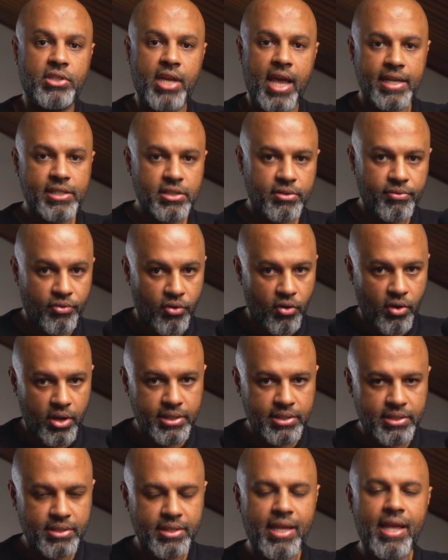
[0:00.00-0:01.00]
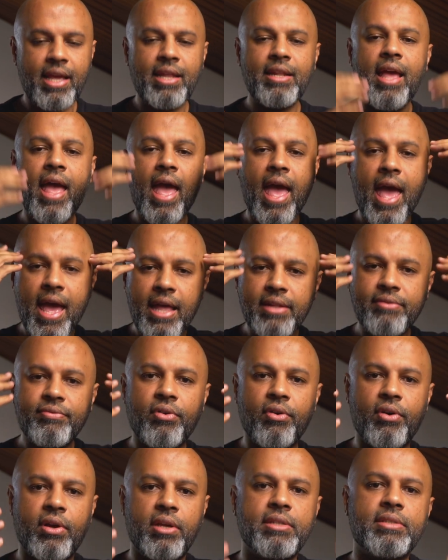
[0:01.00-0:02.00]
chest voice and head
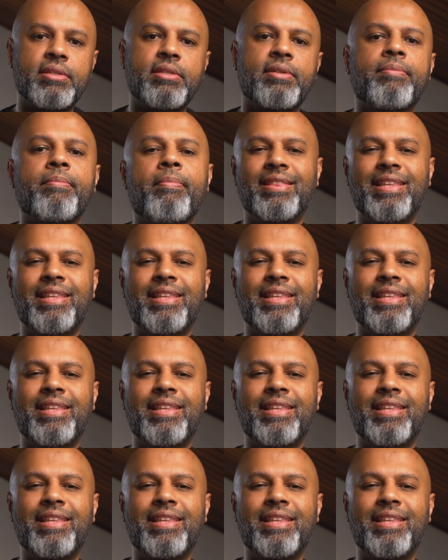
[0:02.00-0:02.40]
voice.